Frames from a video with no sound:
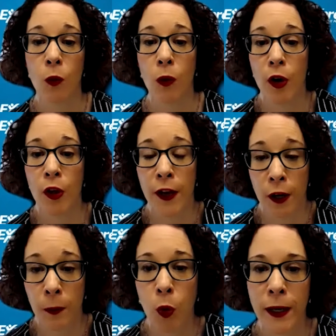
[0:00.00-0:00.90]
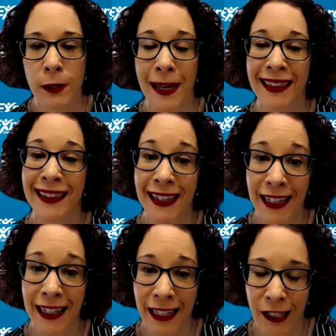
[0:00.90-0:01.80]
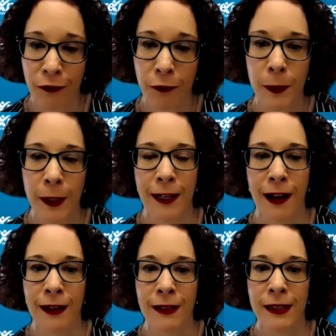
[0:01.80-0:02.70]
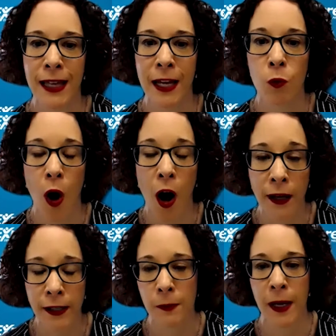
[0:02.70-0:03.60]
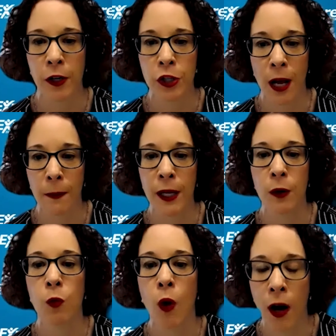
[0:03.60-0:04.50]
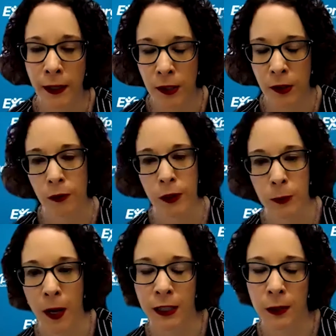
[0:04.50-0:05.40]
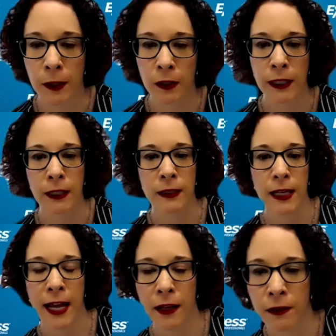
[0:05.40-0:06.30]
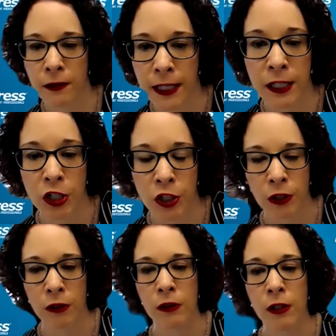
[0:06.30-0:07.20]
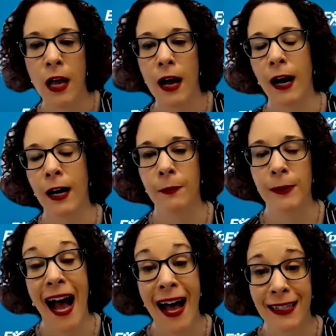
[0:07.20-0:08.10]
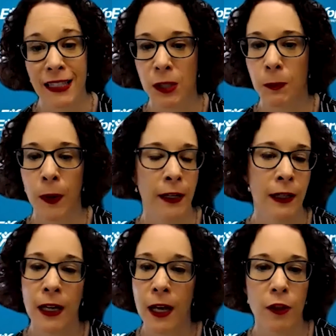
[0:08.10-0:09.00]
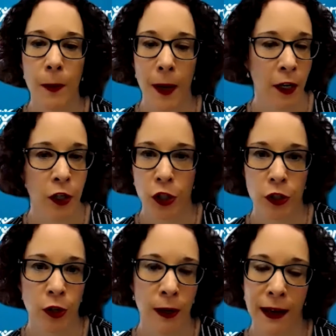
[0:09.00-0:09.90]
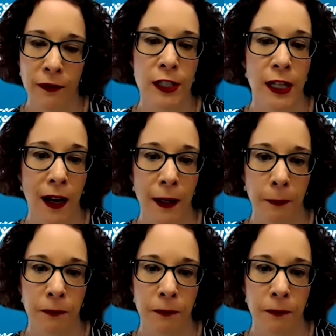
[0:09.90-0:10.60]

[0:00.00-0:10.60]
their employees may leave because they want a better job. They want the responsibilities and the additional tasks, but the managers don't have the time.